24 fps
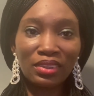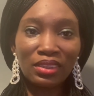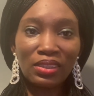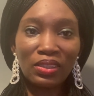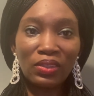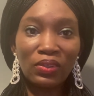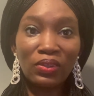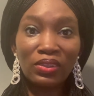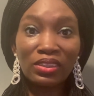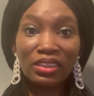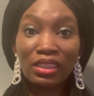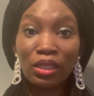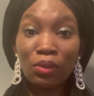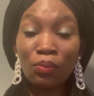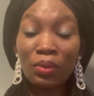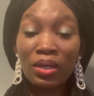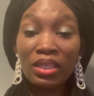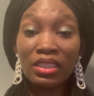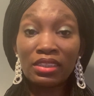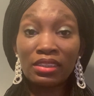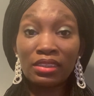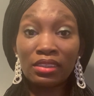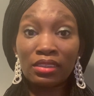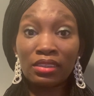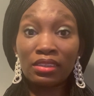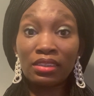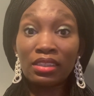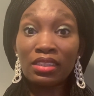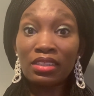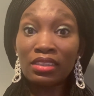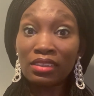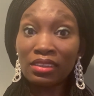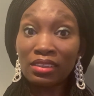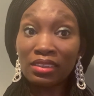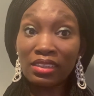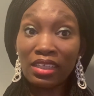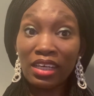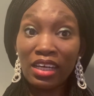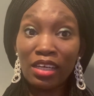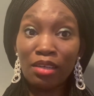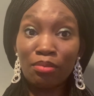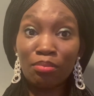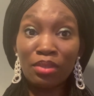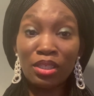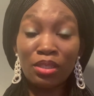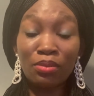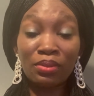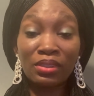God said, when it is his
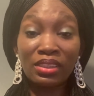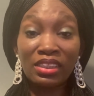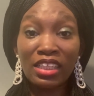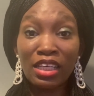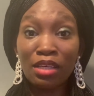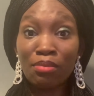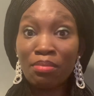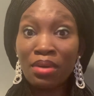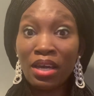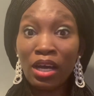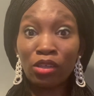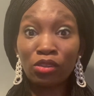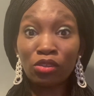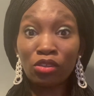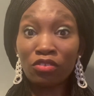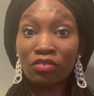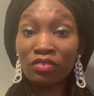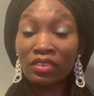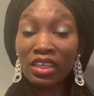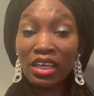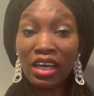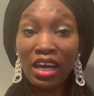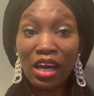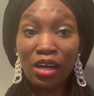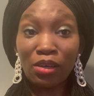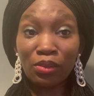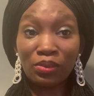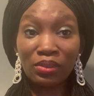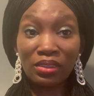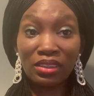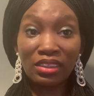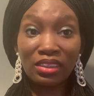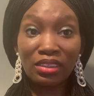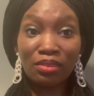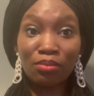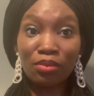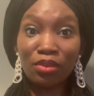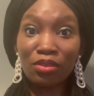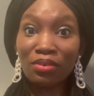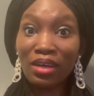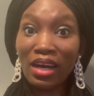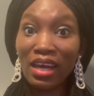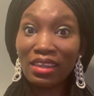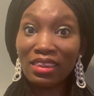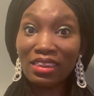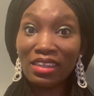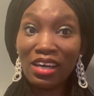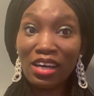time, he will take me out of the house. But
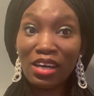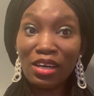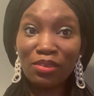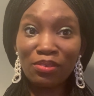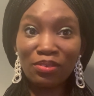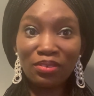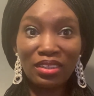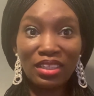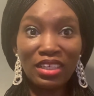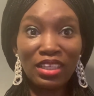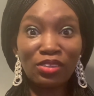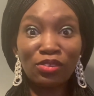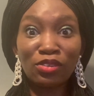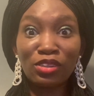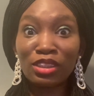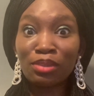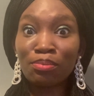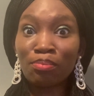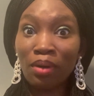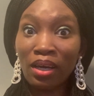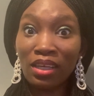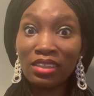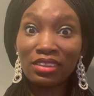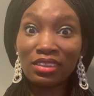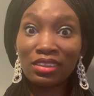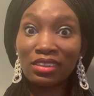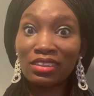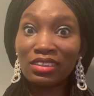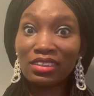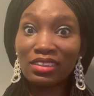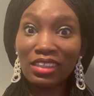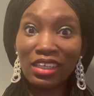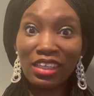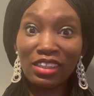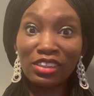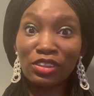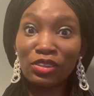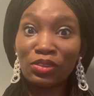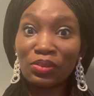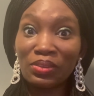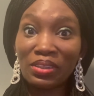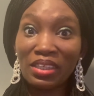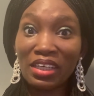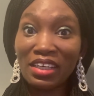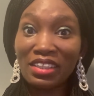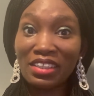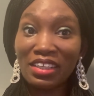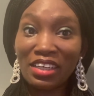right now, let us pass this test
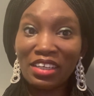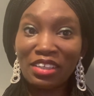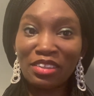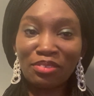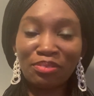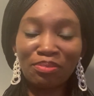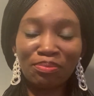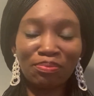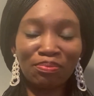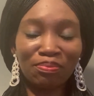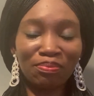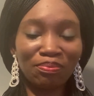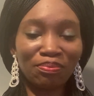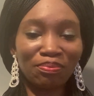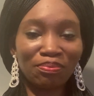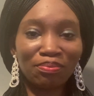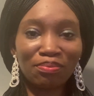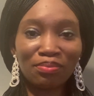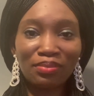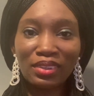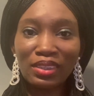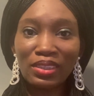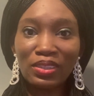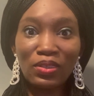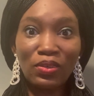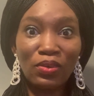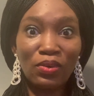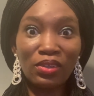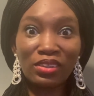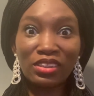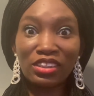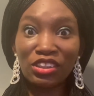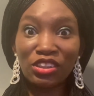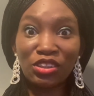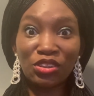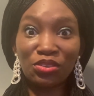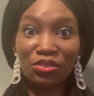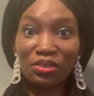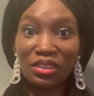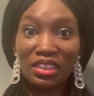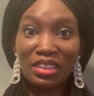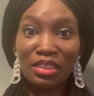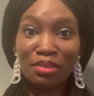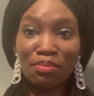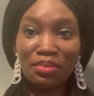together. God is training